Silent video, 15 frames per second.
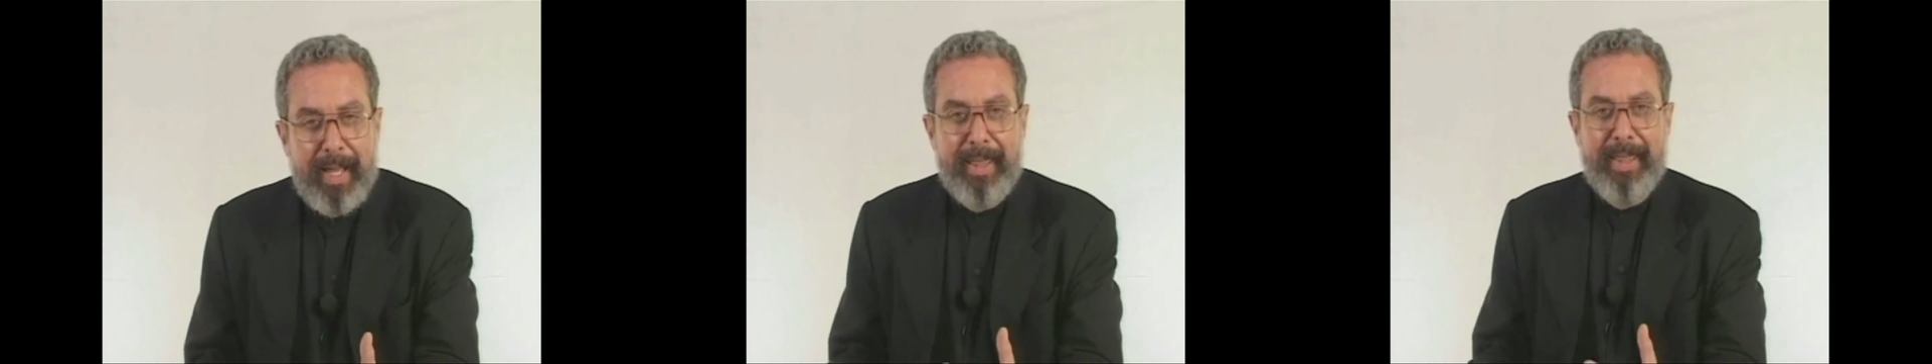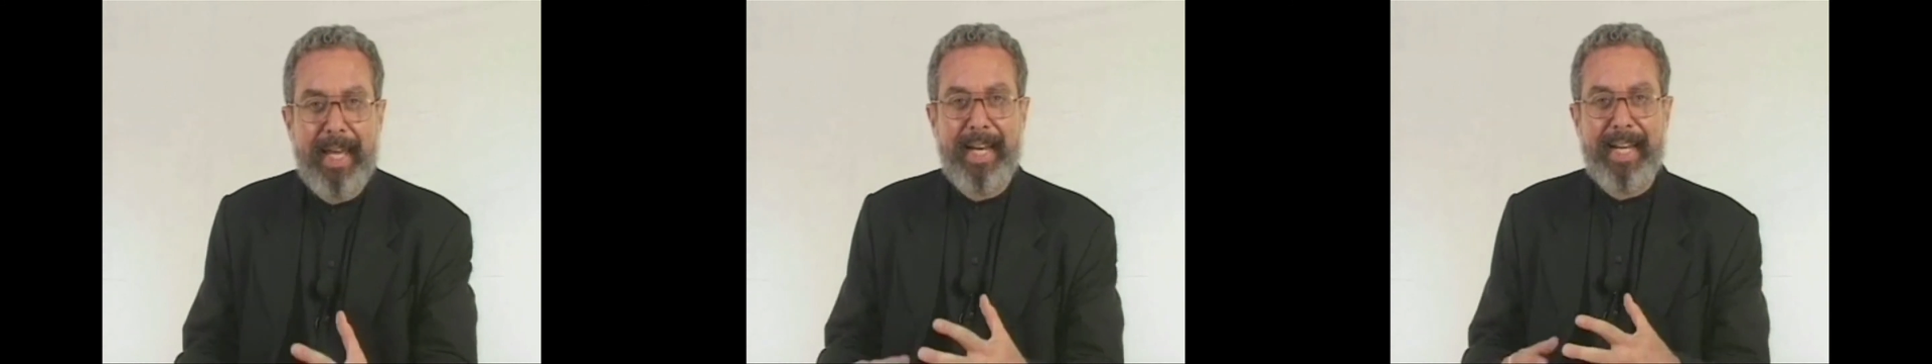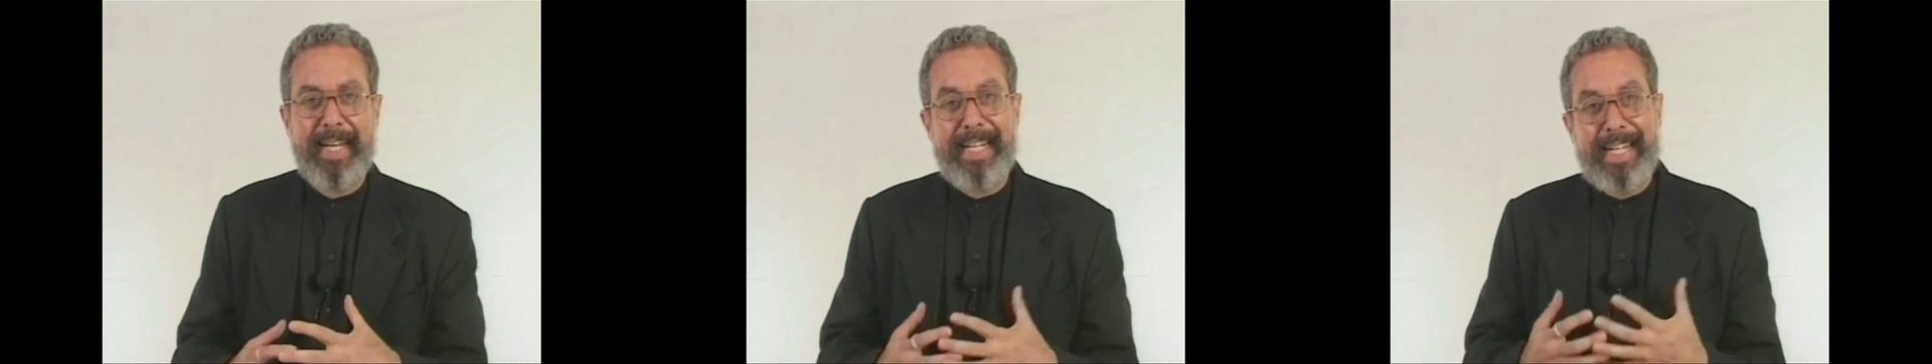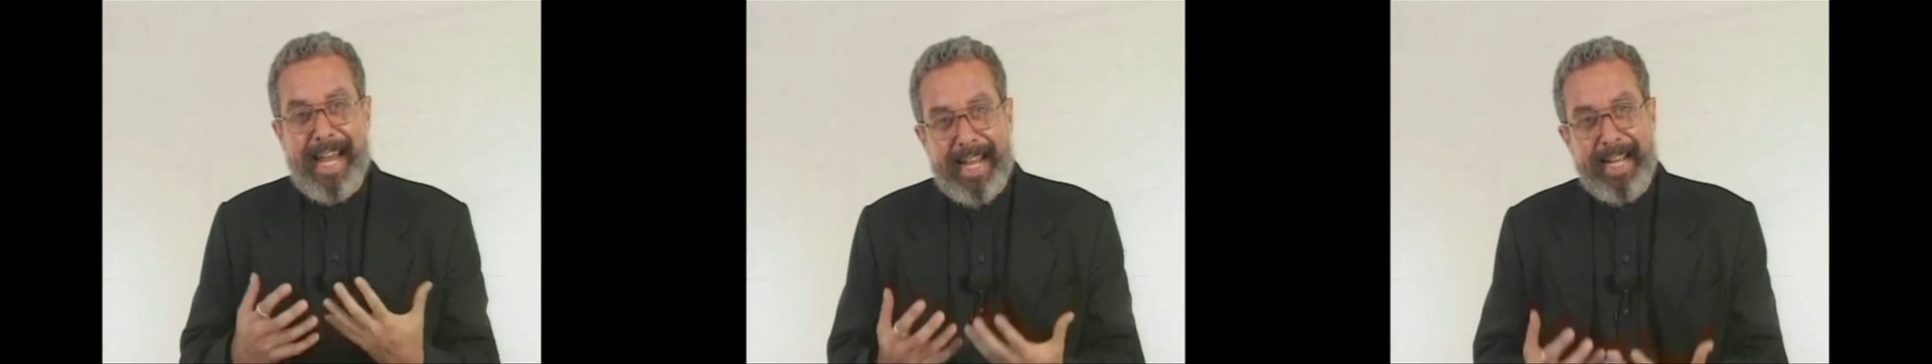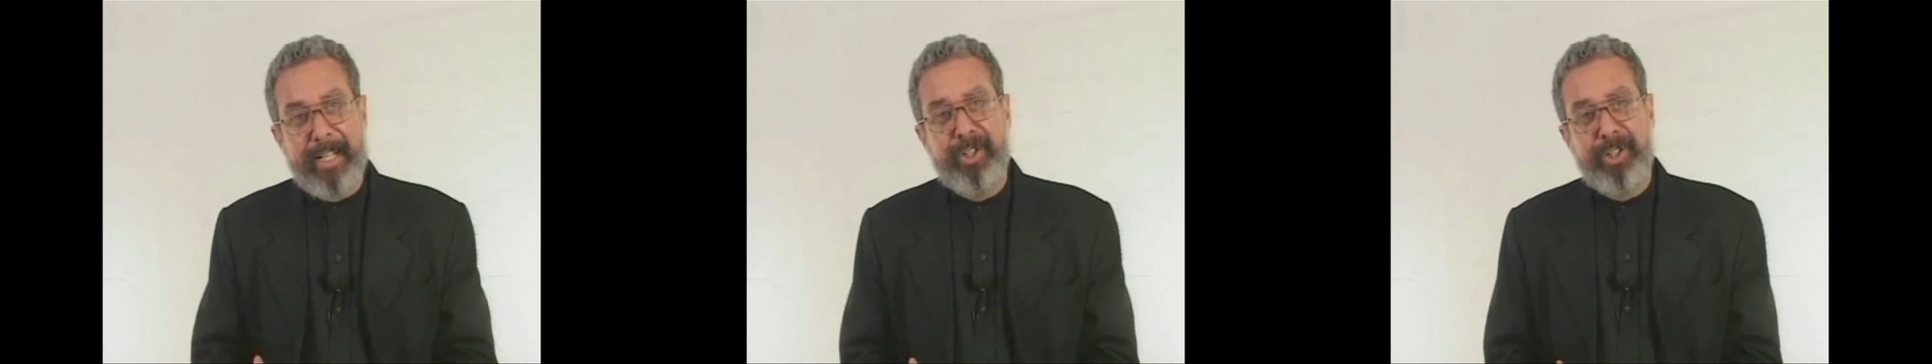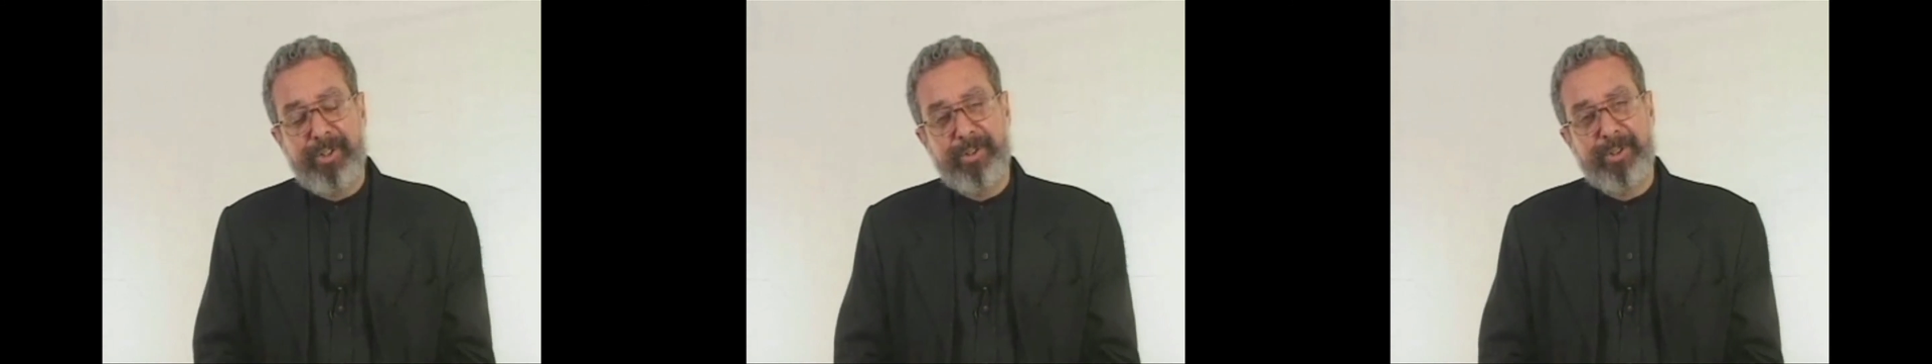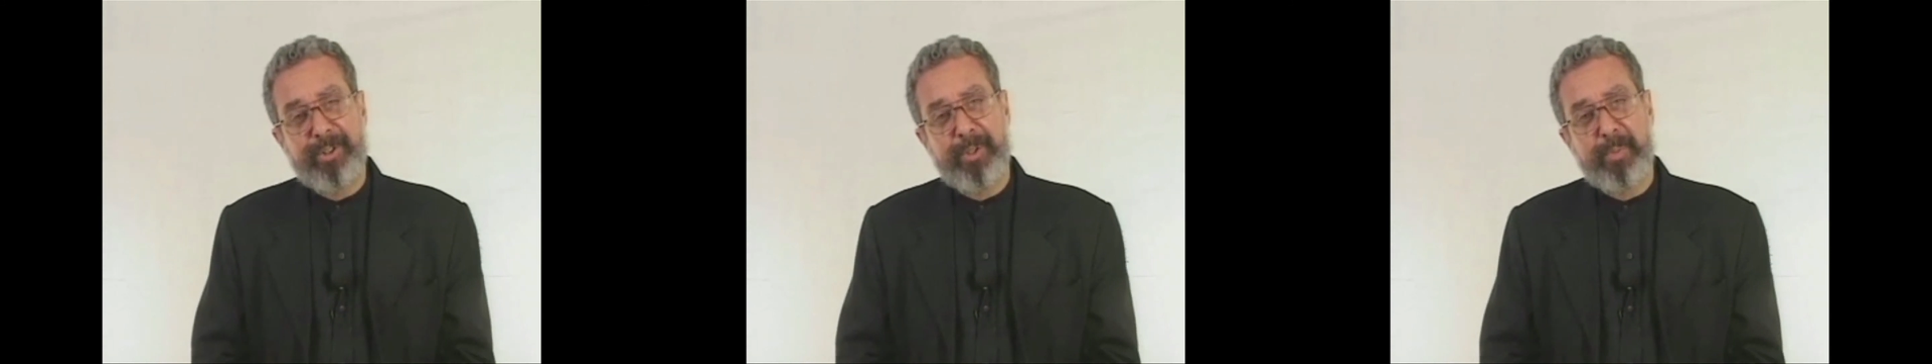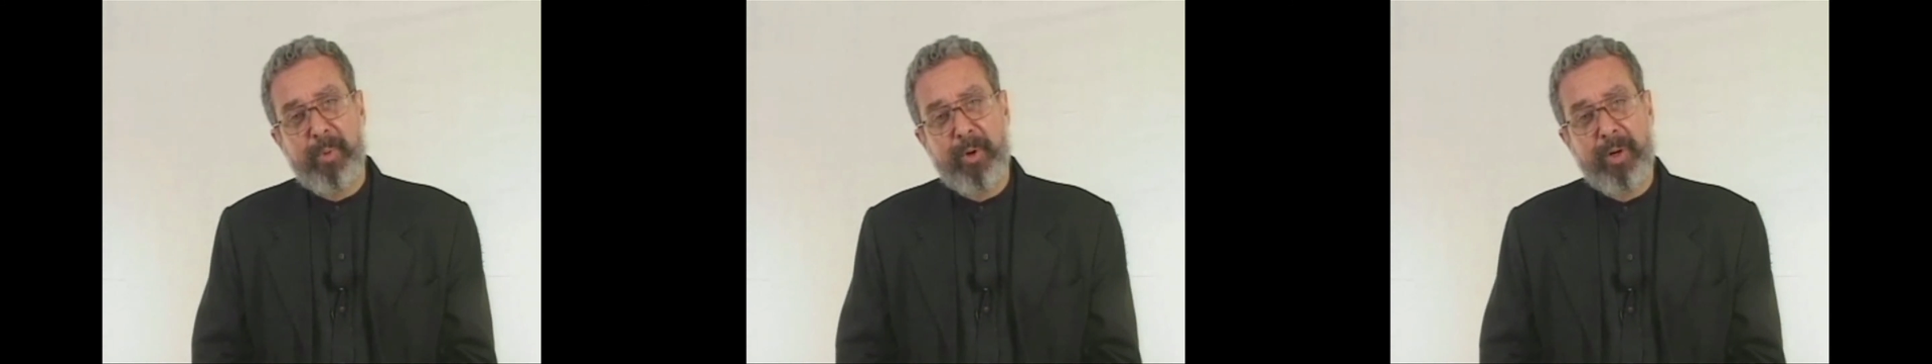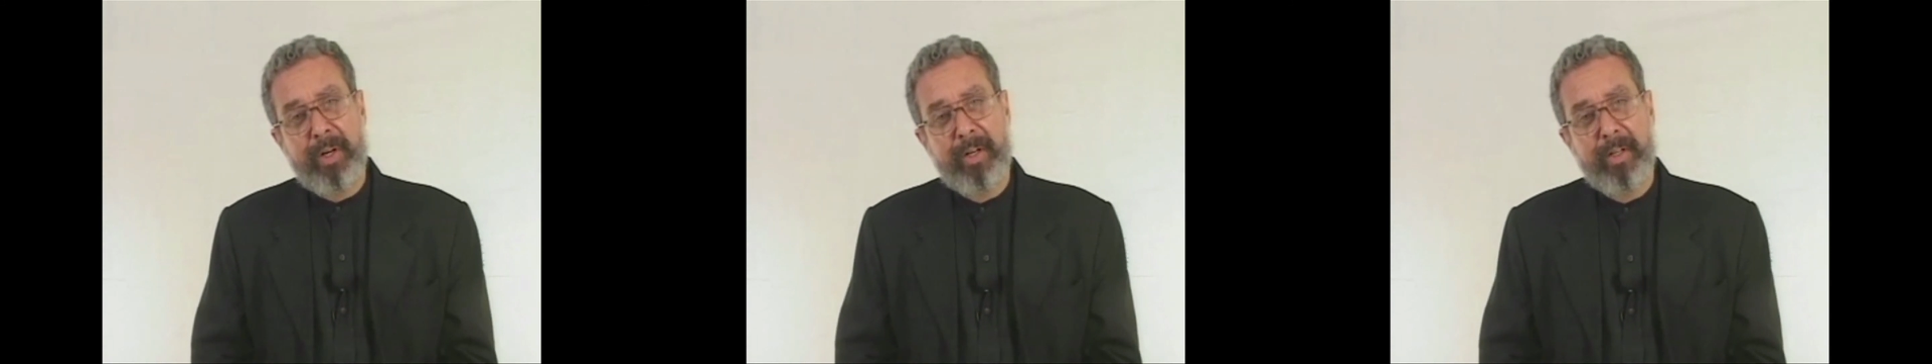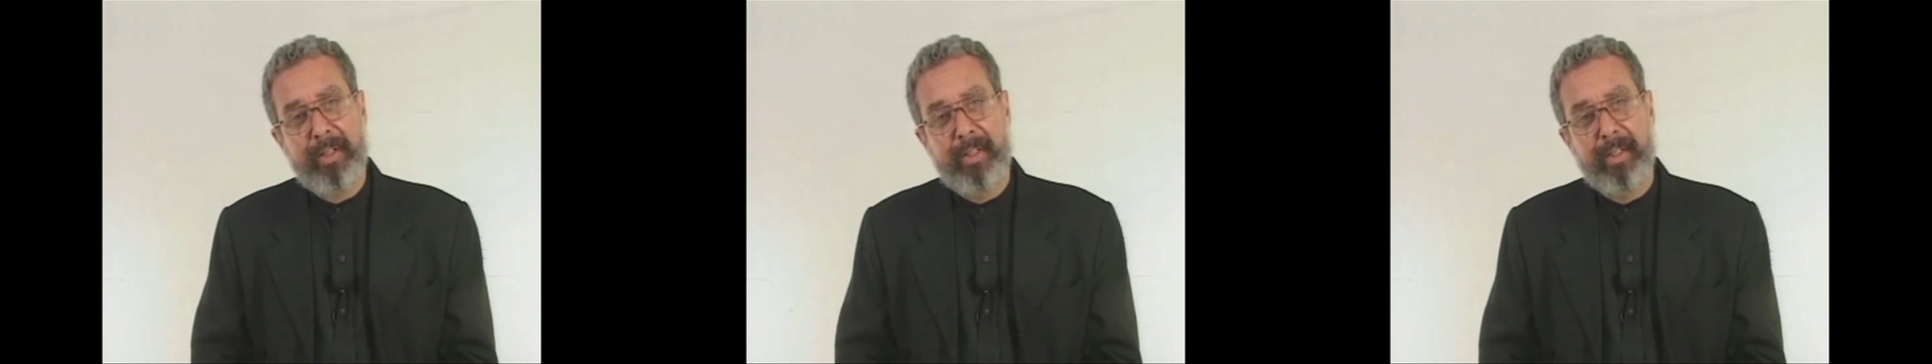that engage users more,